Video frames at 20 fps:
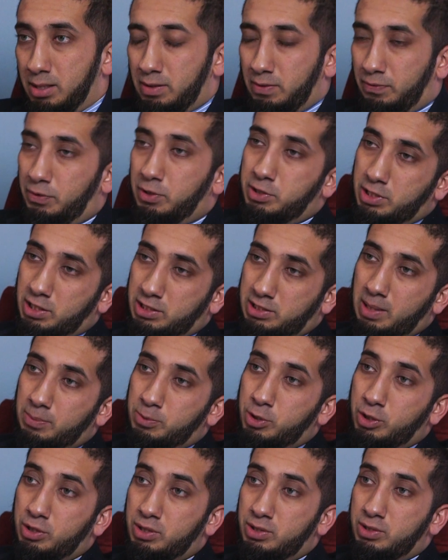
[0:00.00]
The first
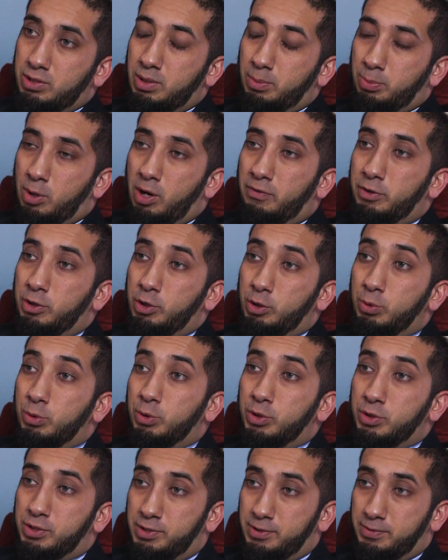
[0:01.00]
exception is the Prophet
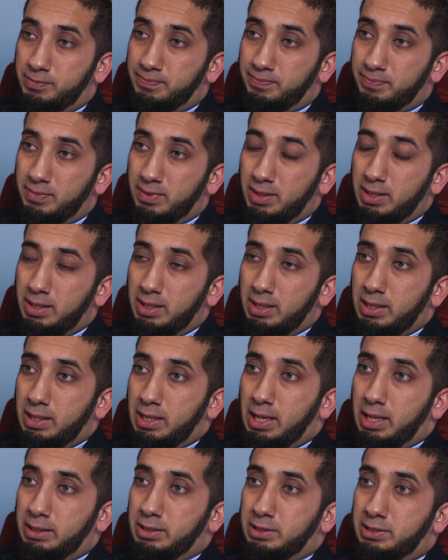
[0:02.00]
Yunus,
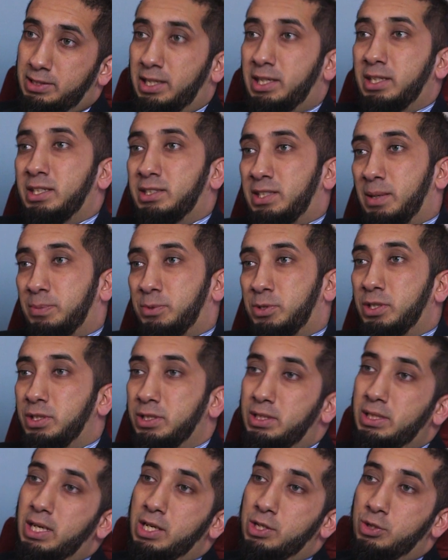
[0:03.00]
and the second exception
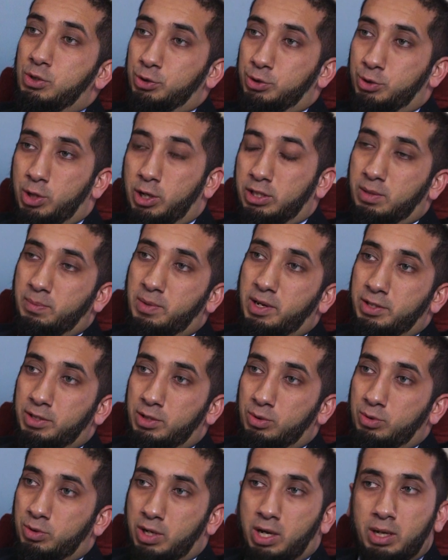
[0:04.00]
is the angels talked about in
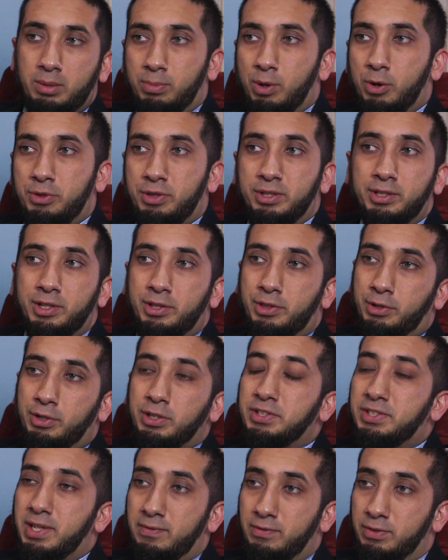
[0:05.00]
the Quran, both in the
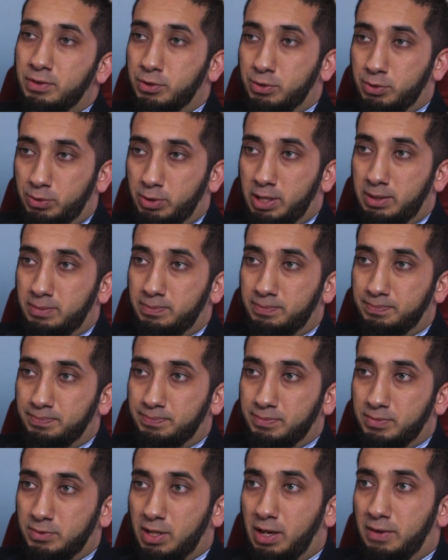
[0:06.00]
37th surah,
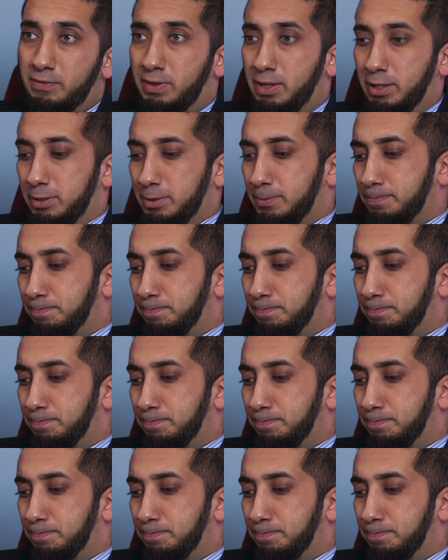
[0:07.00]
Safat.